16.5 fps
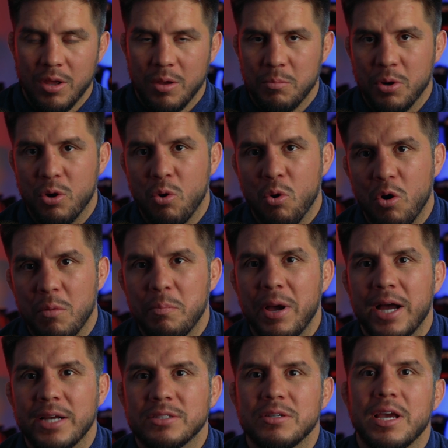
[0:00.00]
But going
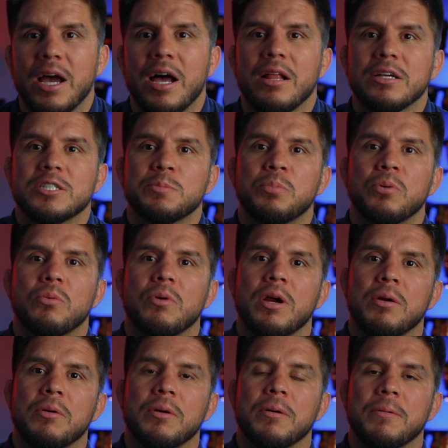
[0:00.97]
back to Alex
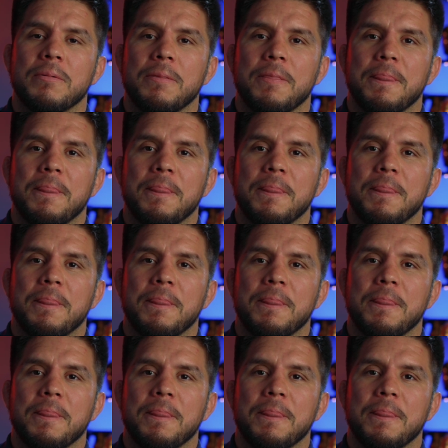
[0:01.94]
Pereira,